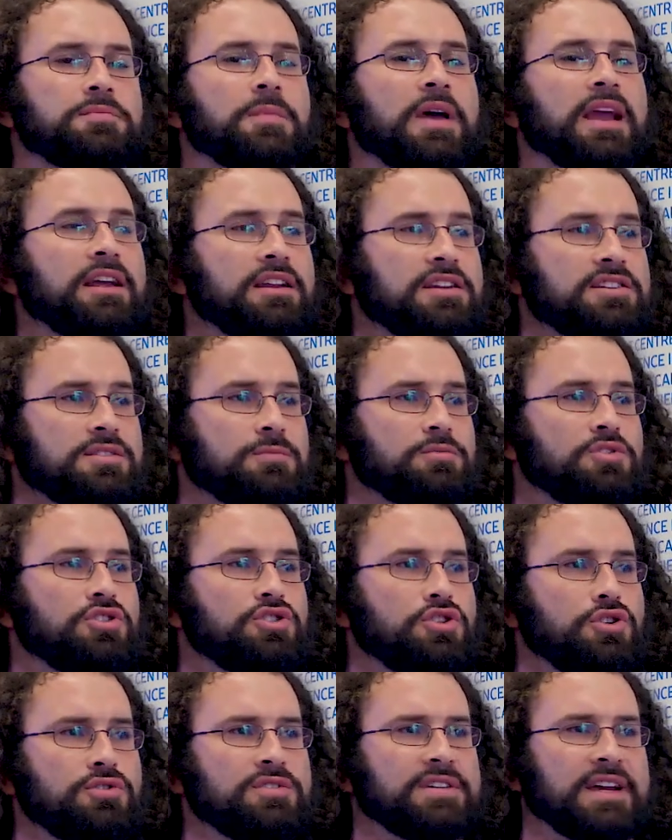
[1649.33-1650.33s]
this
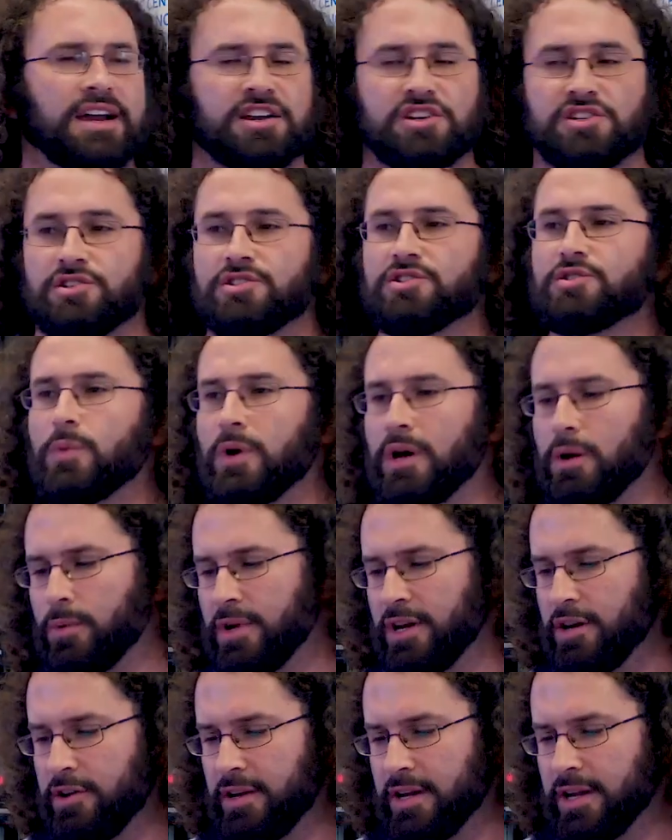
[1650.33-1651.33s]
mechanism to choose actions
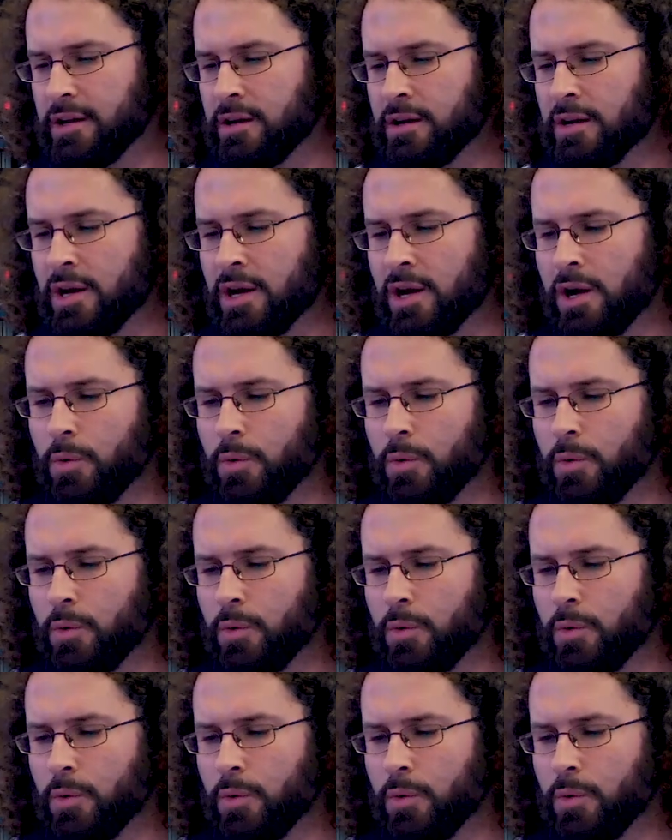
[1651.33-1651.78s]
while we're learning,